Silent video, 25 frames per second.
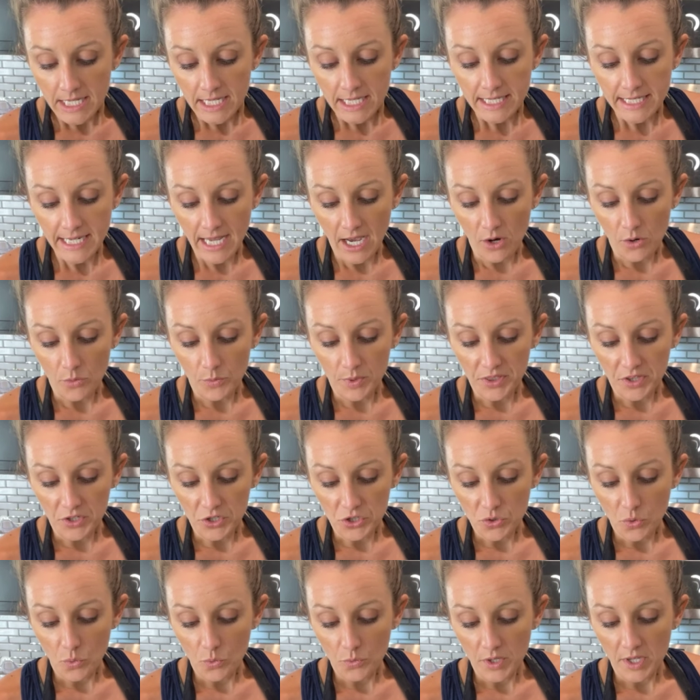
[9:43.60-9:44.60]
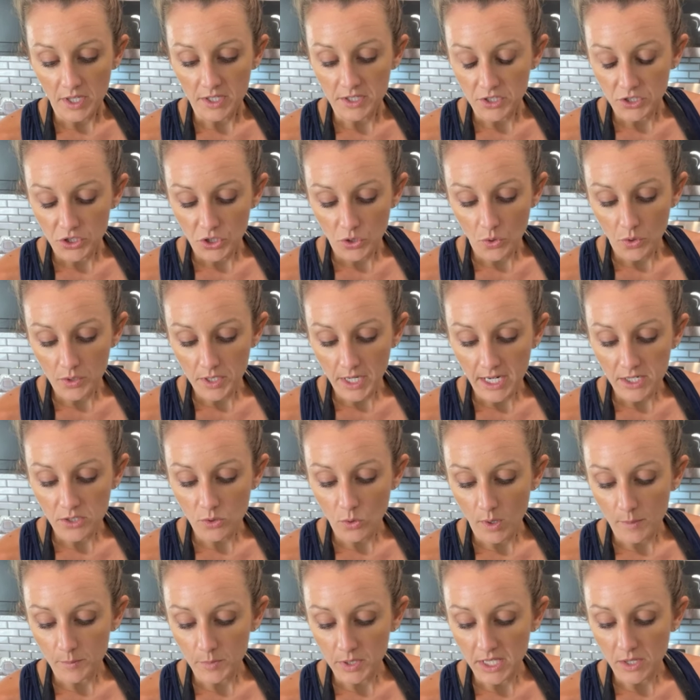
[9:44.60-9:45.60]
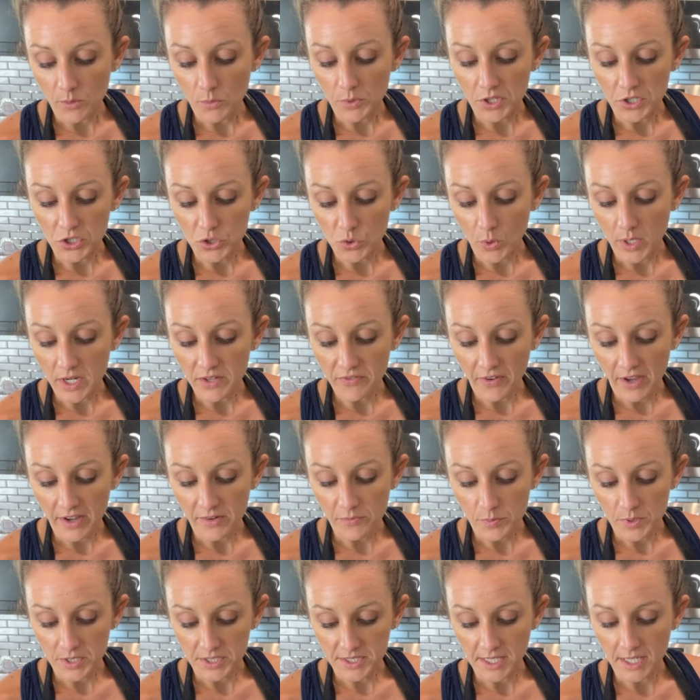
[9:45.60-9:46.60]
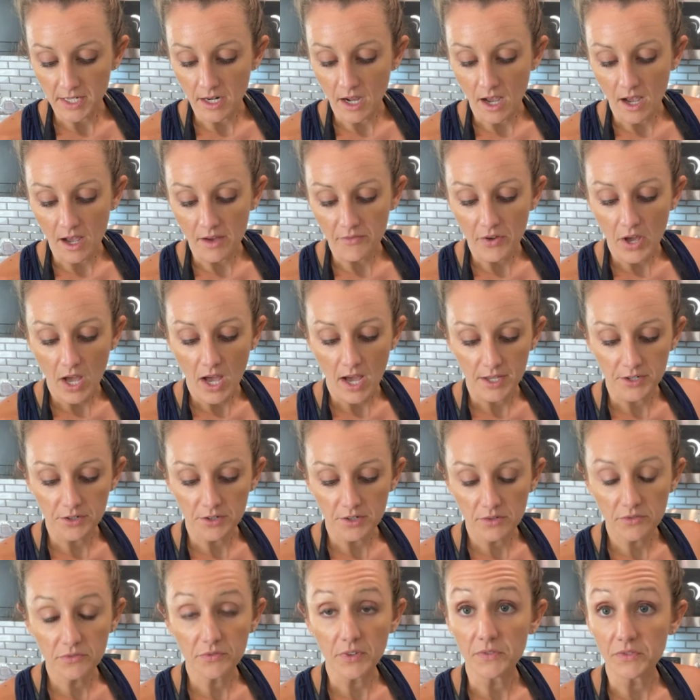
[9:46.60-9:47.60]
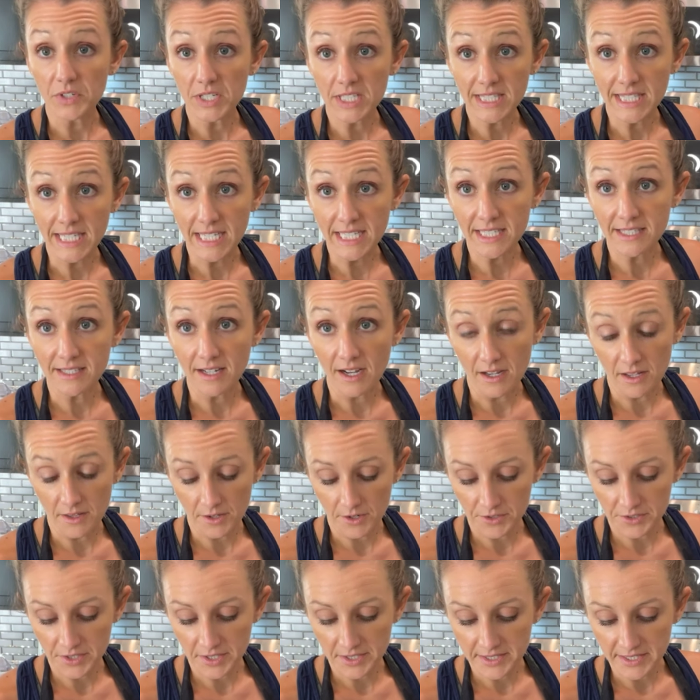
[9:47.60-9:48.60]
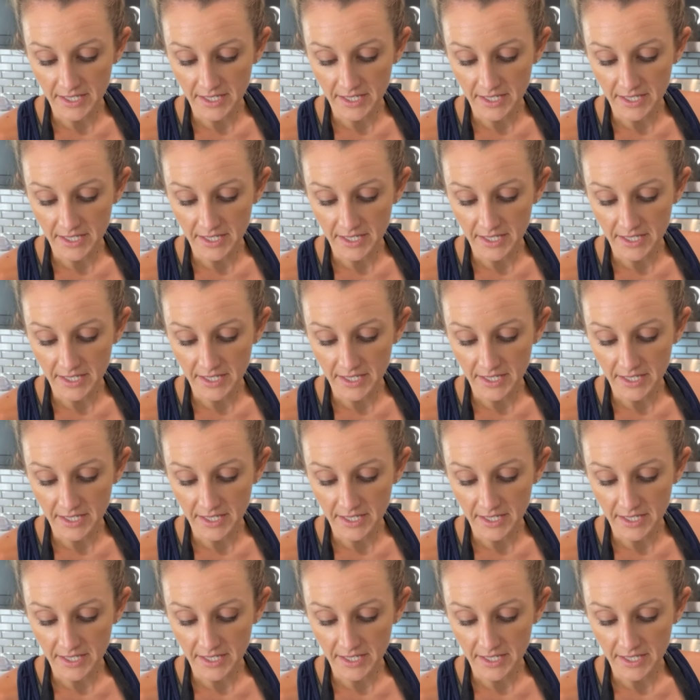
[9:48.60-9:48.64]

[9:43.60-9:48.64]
Now, with a tw it's 209 normally with a 25% off, $156.75.